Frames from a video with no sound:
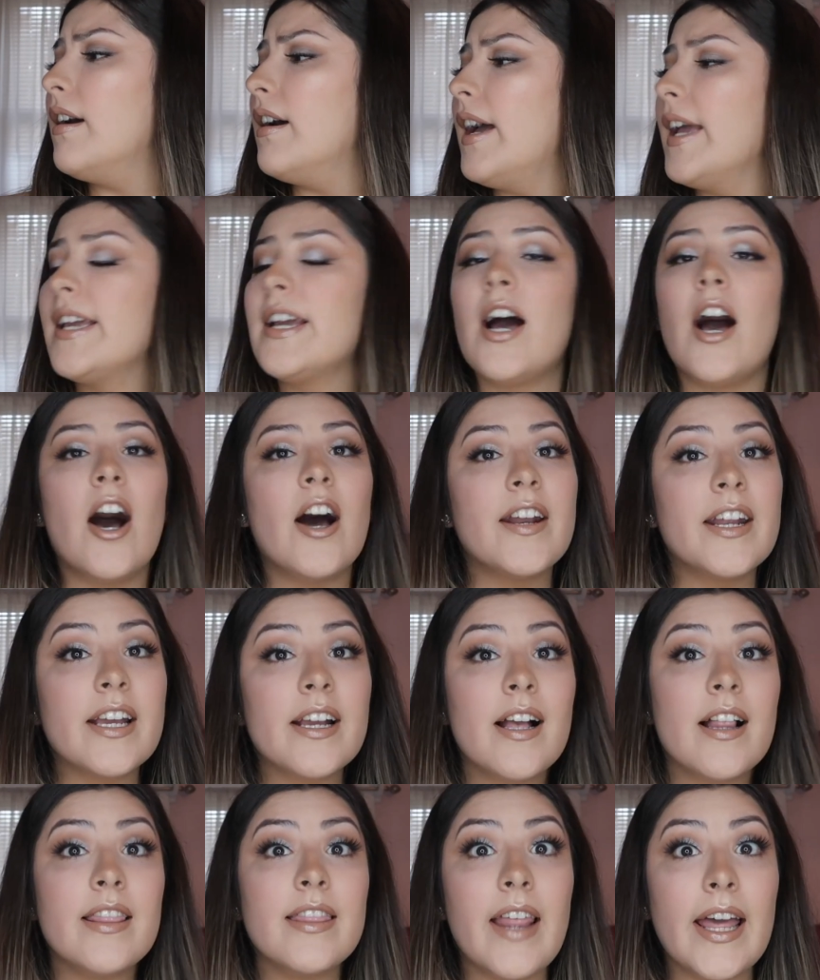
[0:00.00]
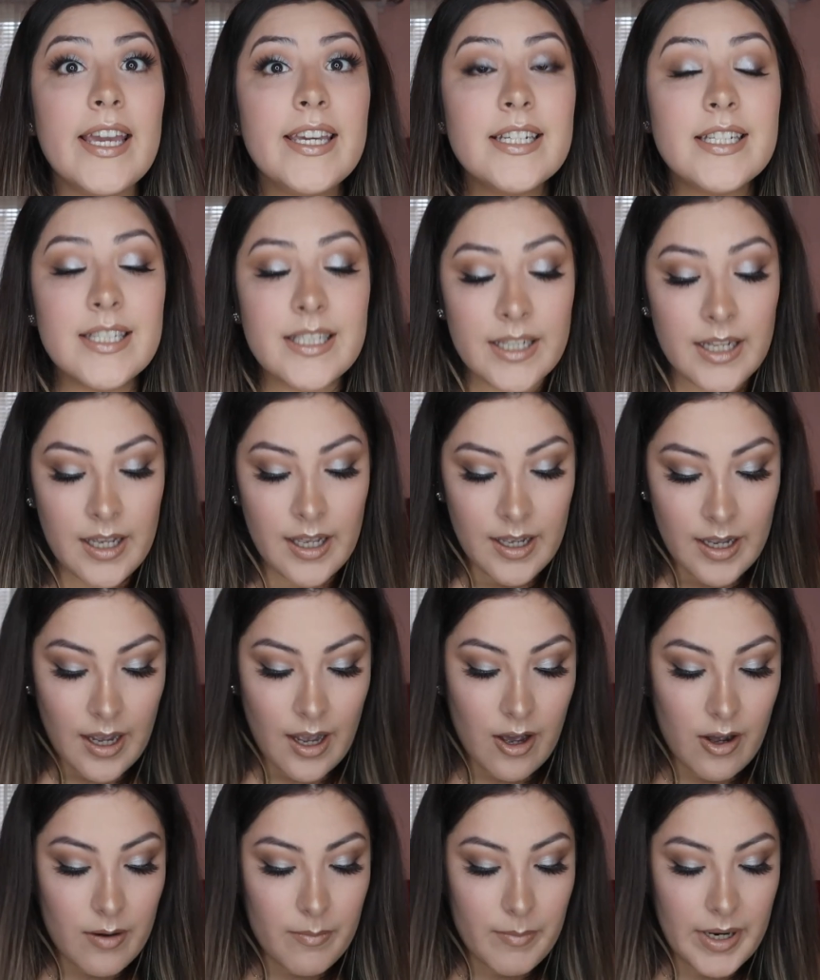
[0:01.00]
Iconic Light.
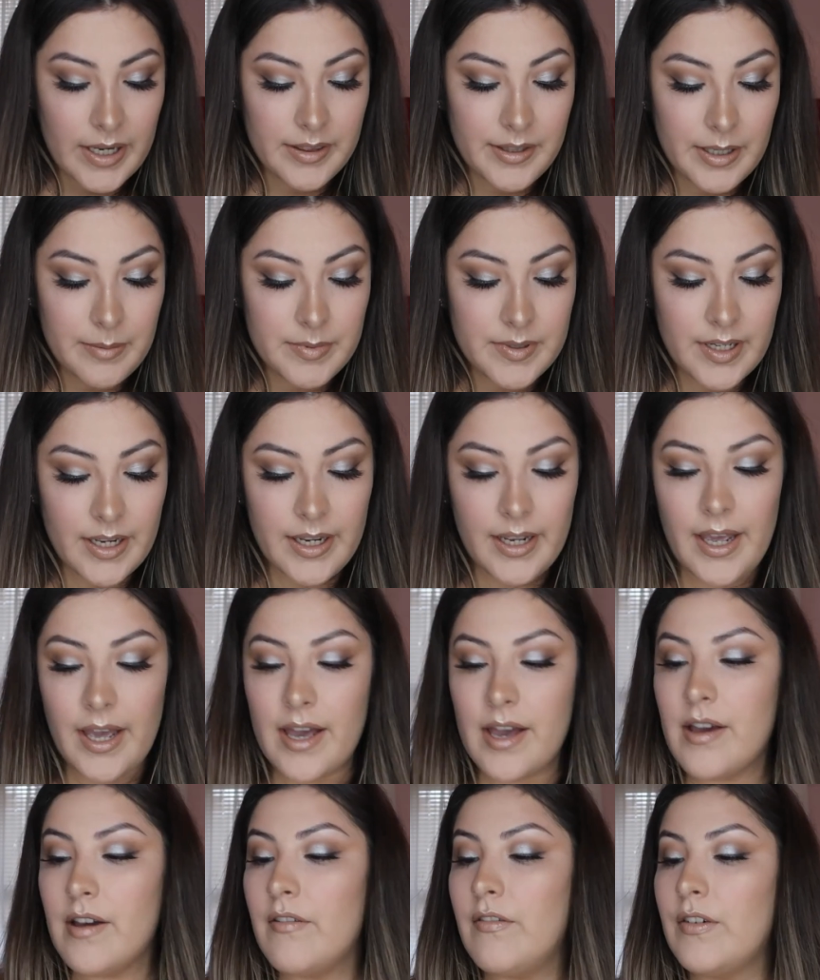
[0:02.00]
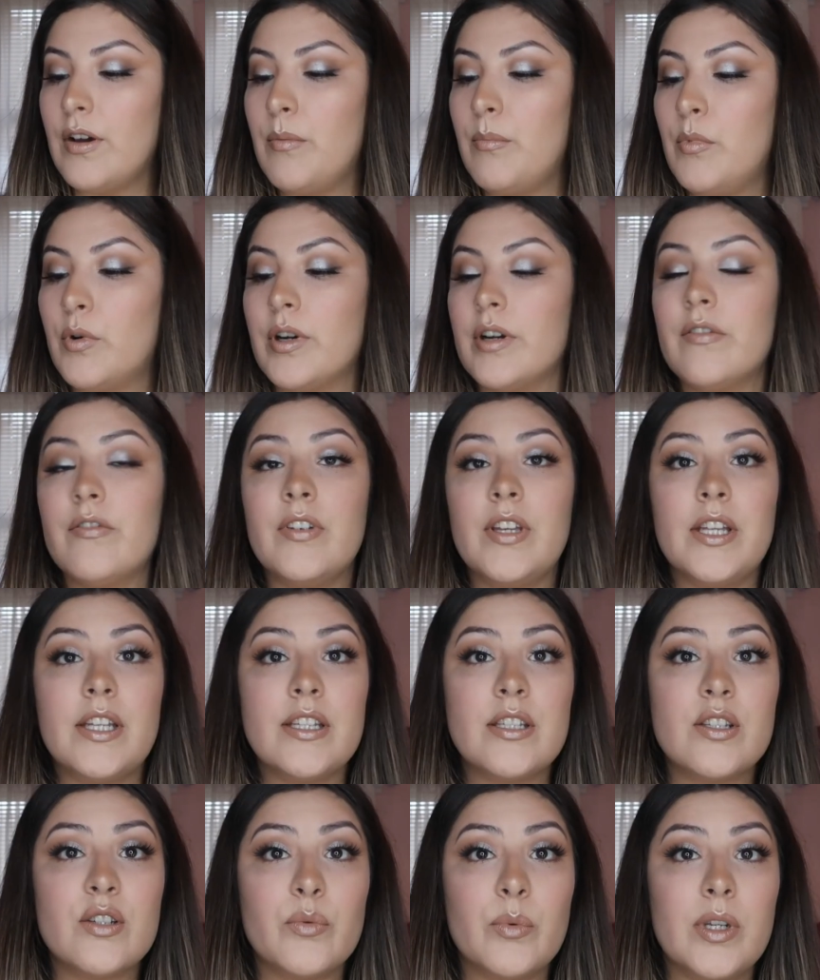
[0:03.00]
On my lips I have a
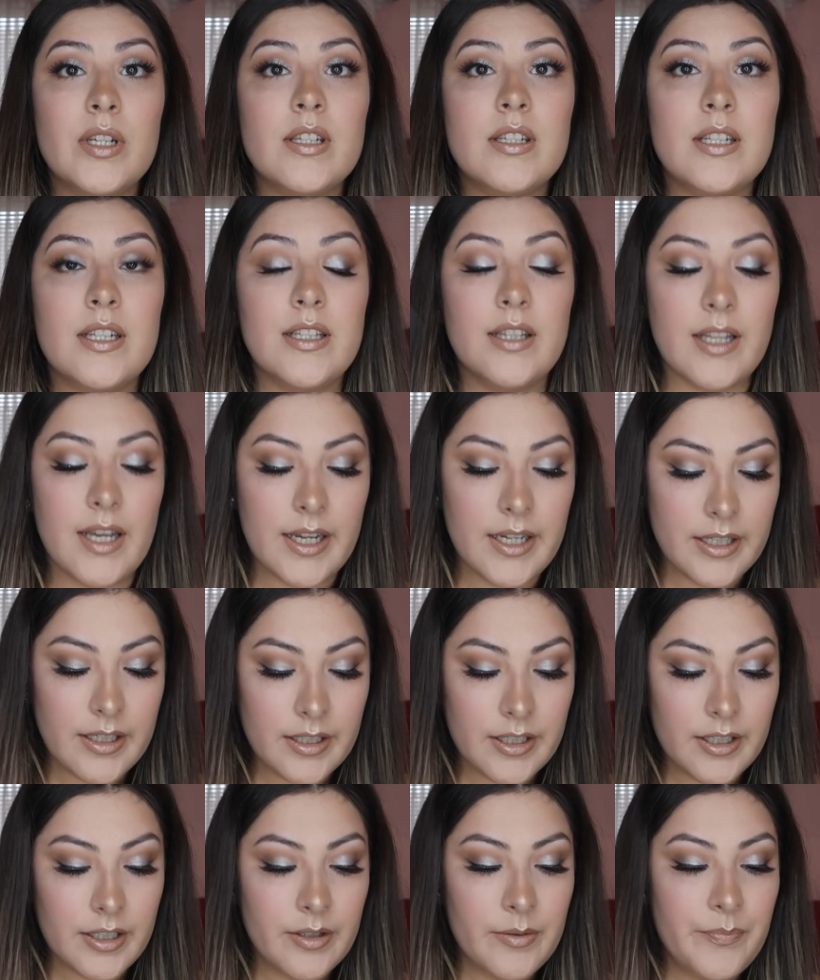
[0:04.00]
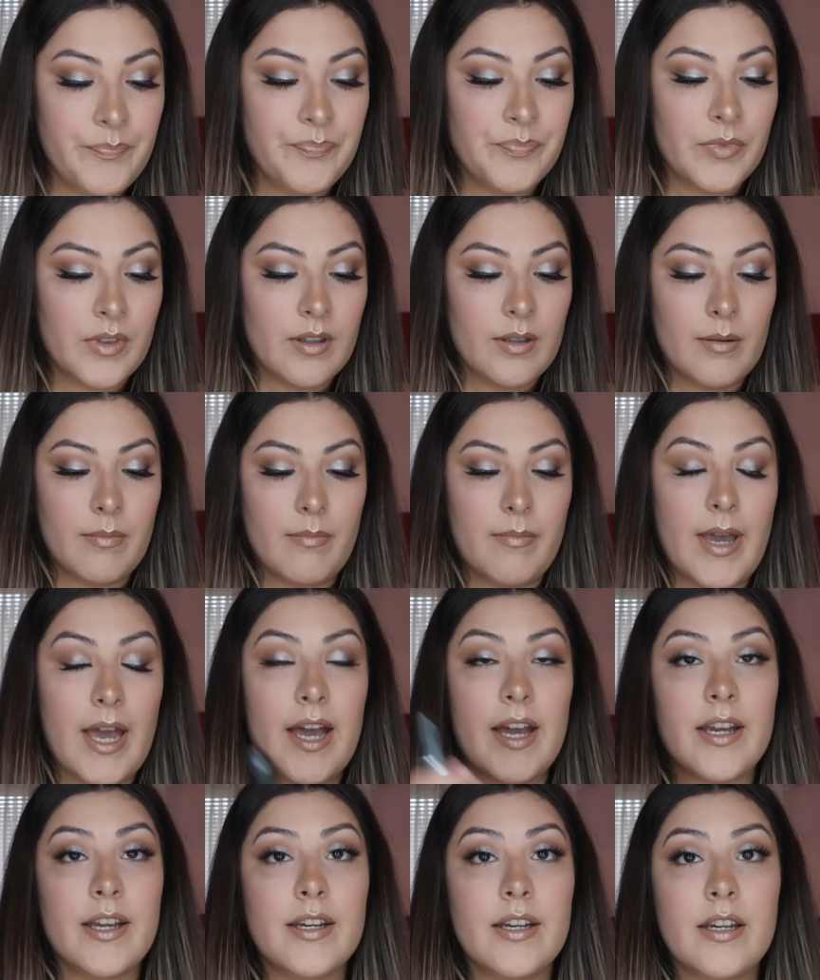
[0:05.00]
Morphe Sweet Tea liner,
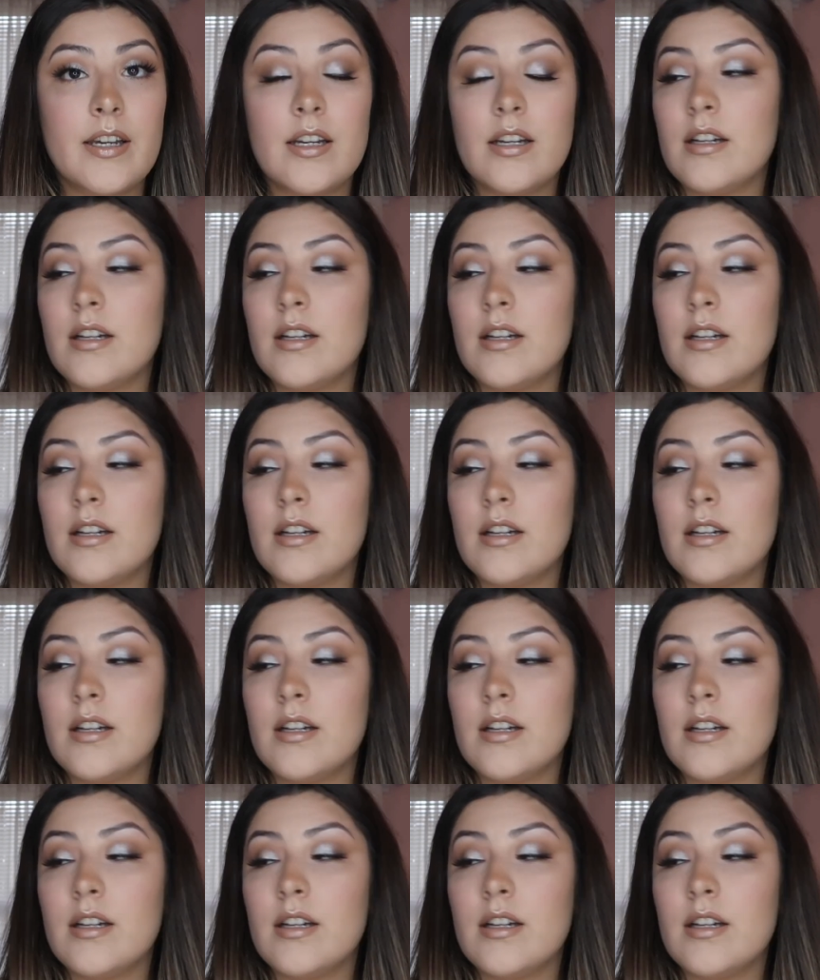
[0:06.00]
MAC